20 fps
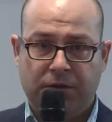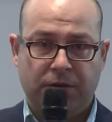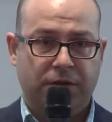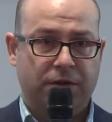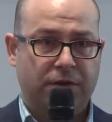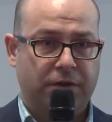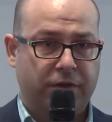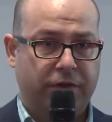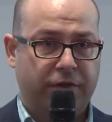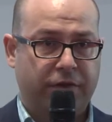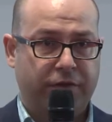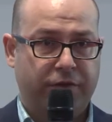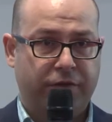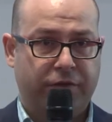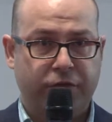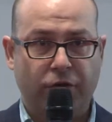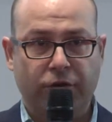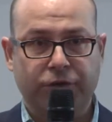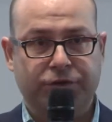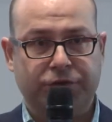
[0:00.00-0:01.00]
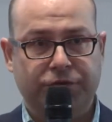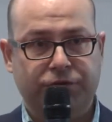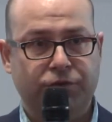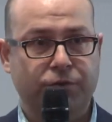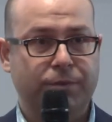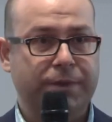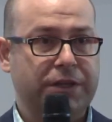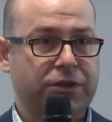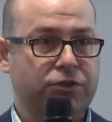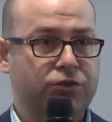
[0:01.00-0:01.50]
thought to
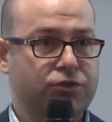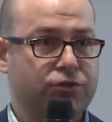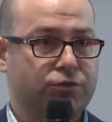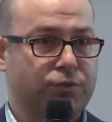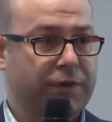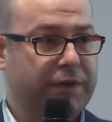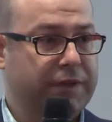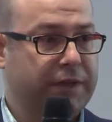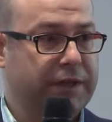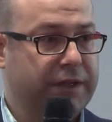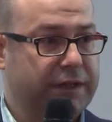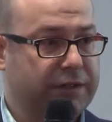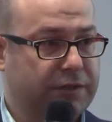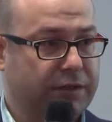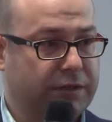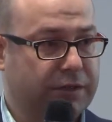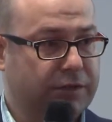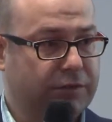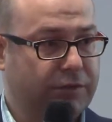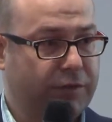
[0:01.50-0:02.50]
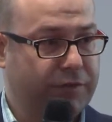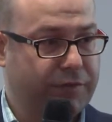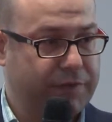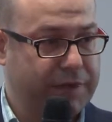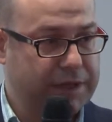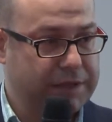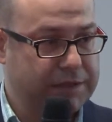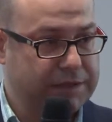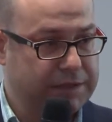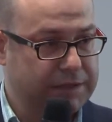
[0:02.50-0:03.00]
be used with the Internet of
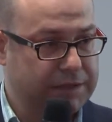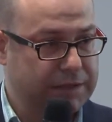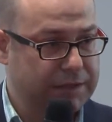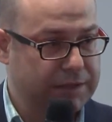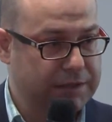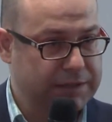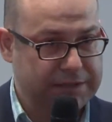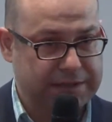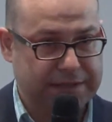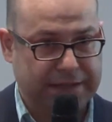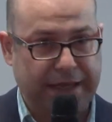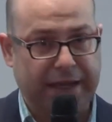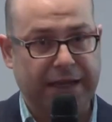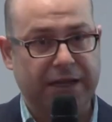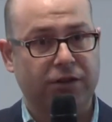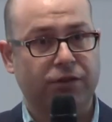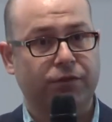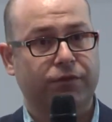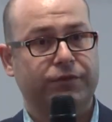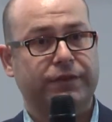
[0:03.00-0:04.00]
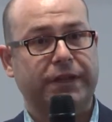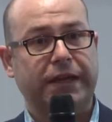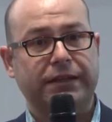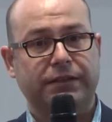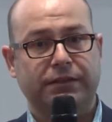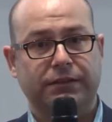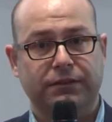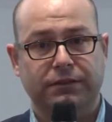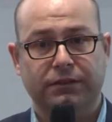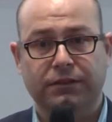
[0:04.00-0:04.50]
Things scale of
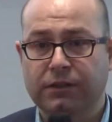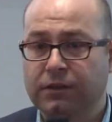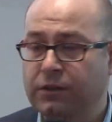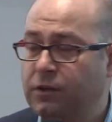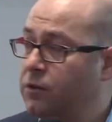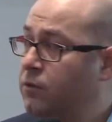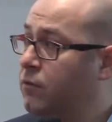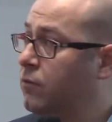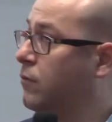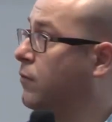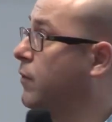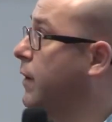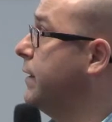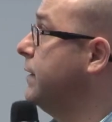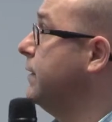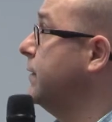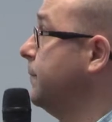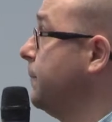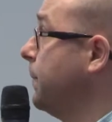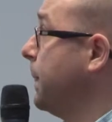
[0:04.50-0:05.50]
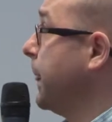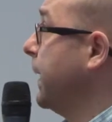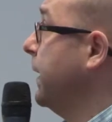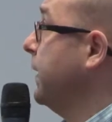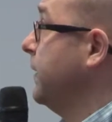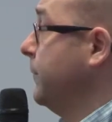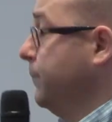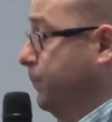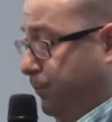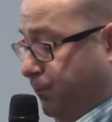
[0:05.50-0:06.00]
data, right?
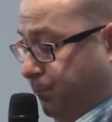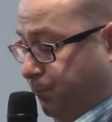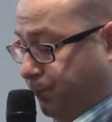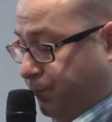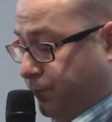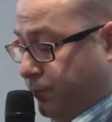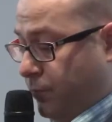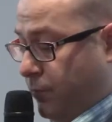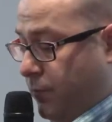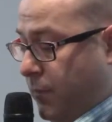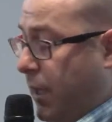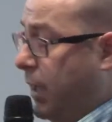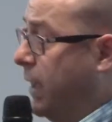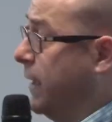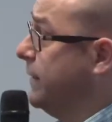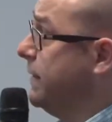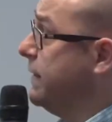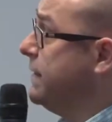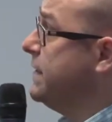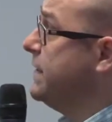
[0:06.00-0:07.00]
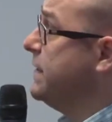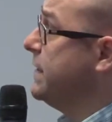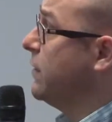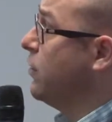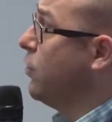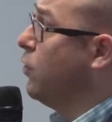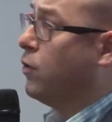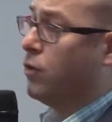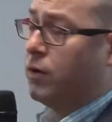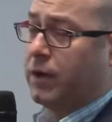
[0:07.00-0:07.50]
And this is a
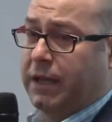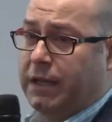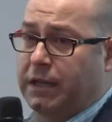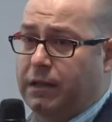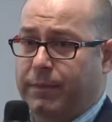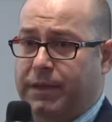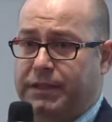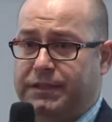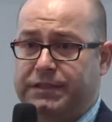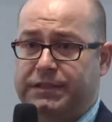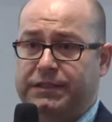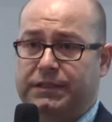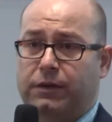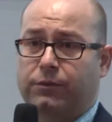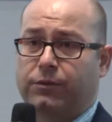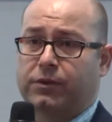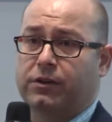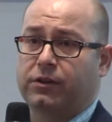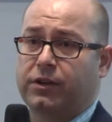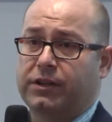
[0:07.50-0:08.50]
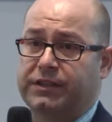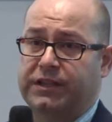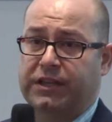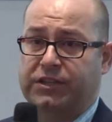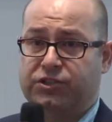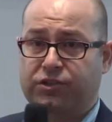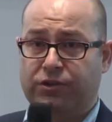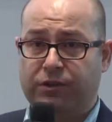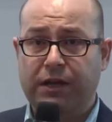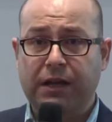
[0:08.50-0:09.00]
core element in our
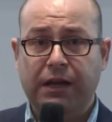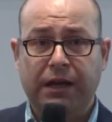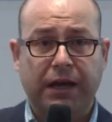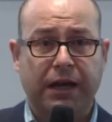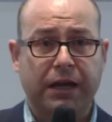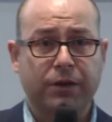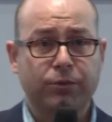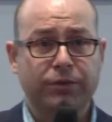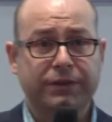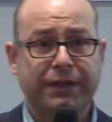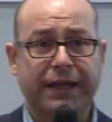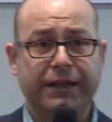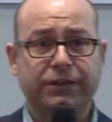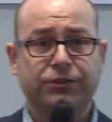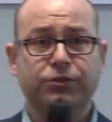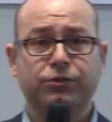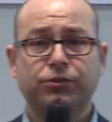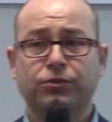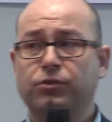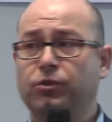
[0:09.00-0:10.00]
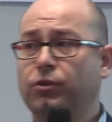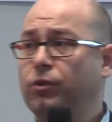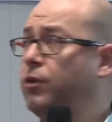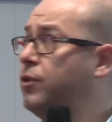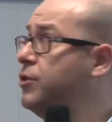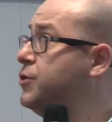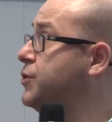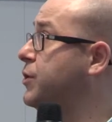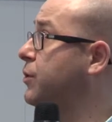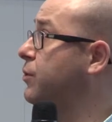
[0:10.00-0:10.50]
architecture. I would like to
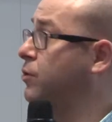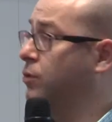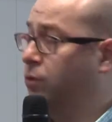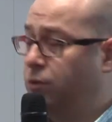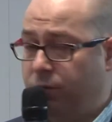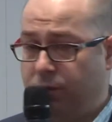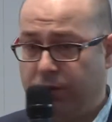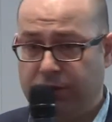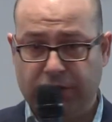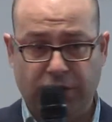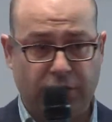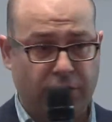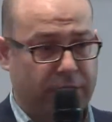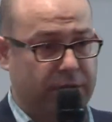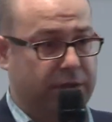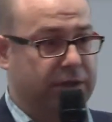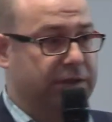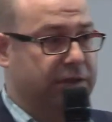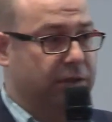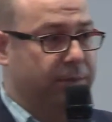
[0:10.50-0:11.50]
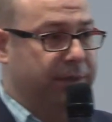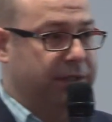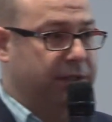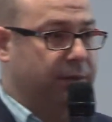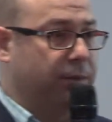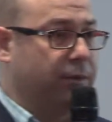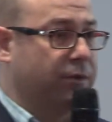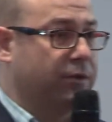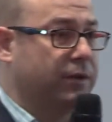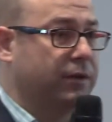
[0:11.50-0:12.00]
also talk a little bit
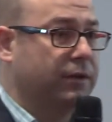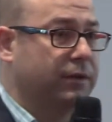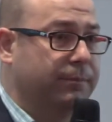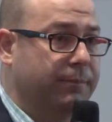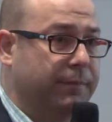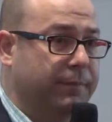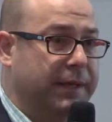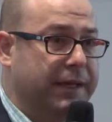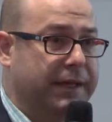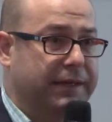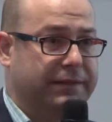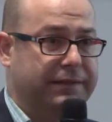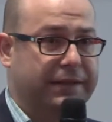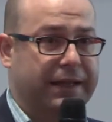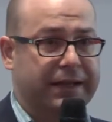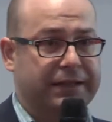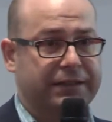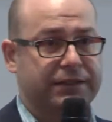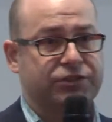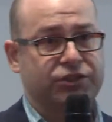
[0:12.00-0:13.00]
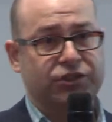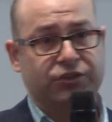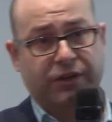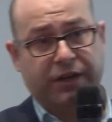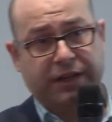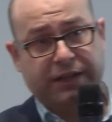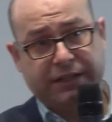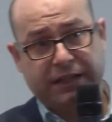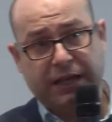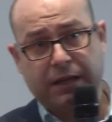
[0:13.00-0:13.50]
about big data
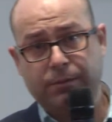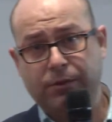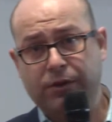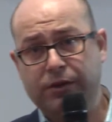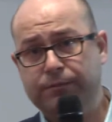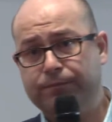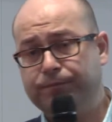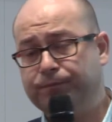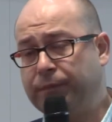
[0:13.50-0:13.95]
generic enabler.